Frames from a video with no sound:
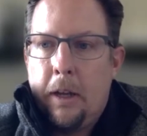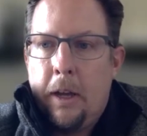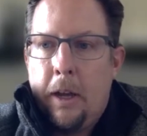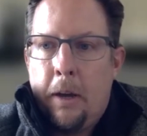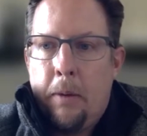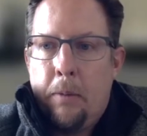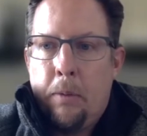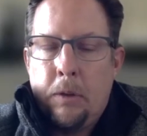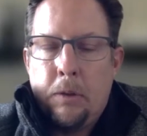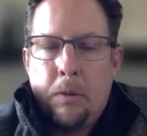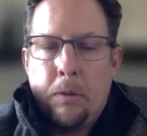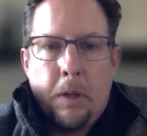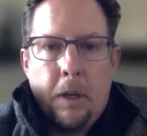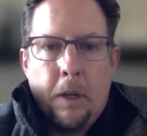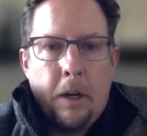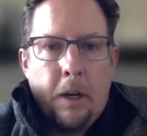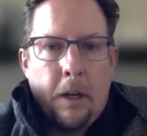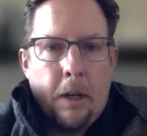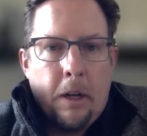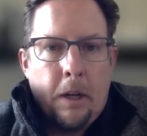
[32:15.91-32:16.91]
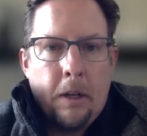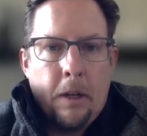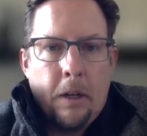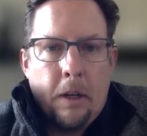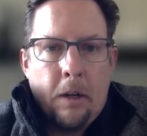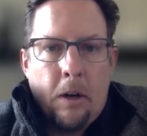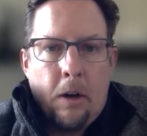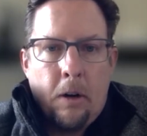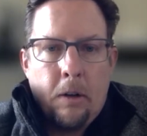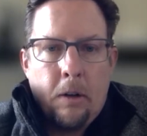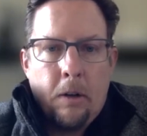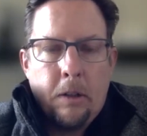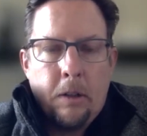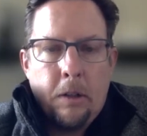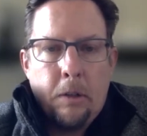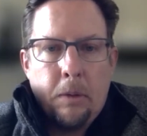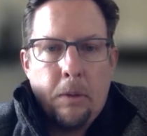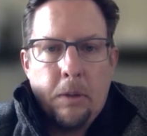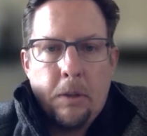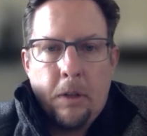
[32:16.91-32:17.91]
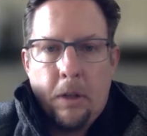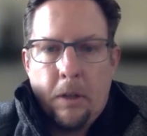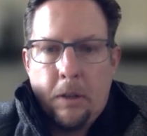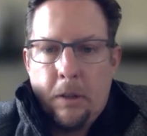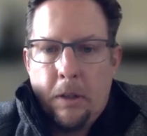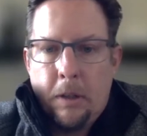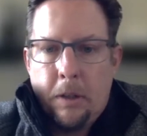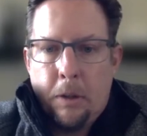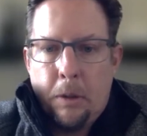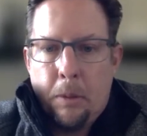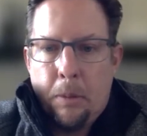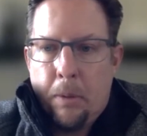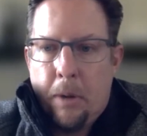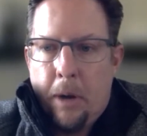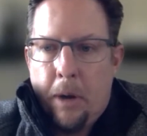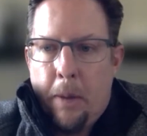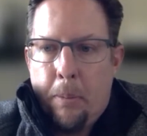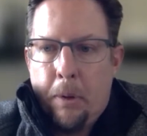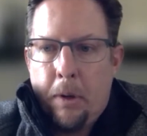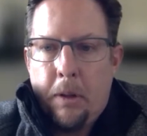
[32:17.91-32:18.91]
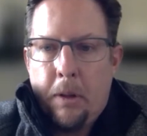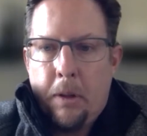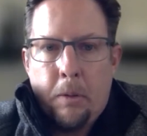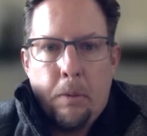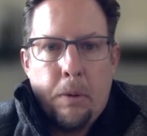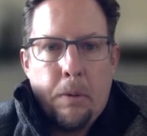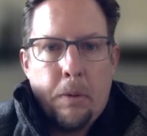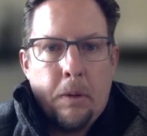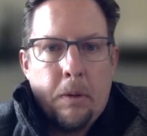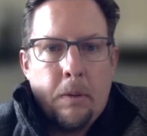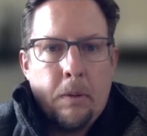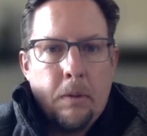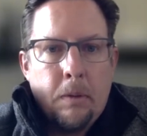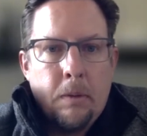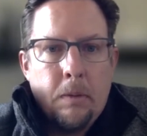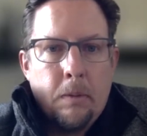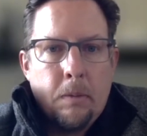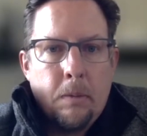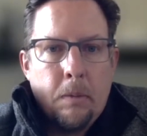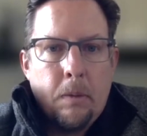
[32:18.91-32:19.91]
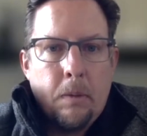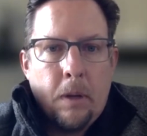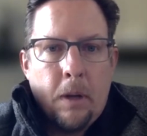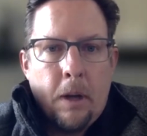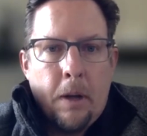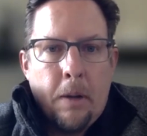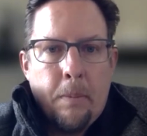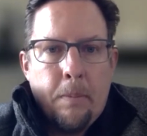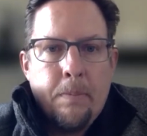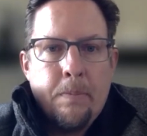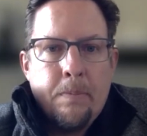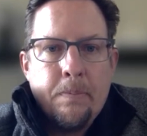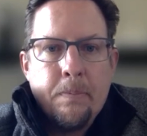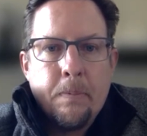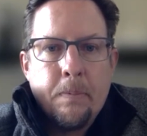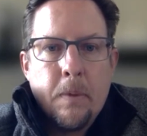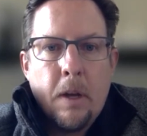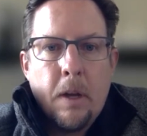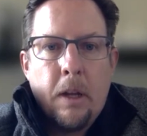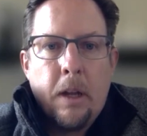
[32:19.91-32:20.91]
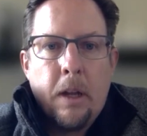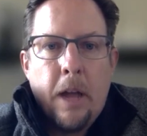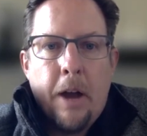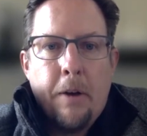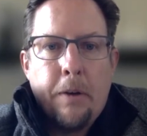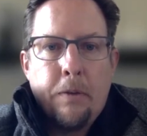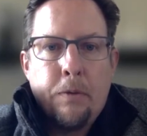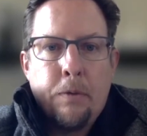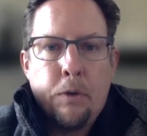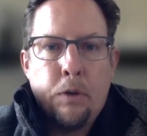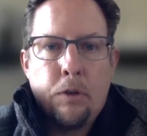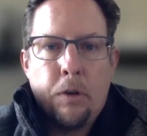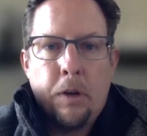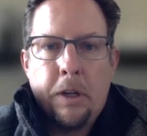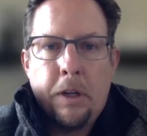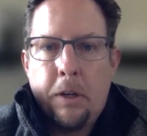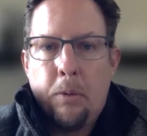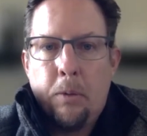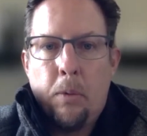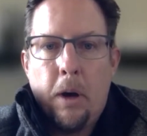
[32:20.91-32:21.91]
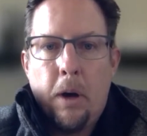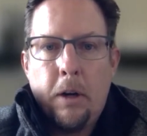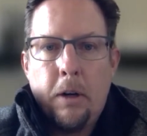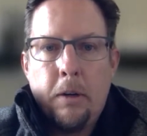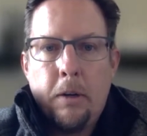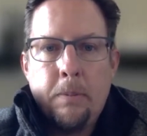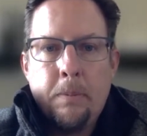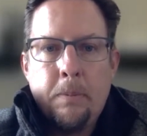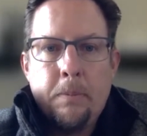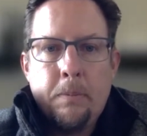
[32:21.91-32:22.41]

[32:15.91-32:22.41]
And once we get a all clear result on your property, then we would allow it for drinking water.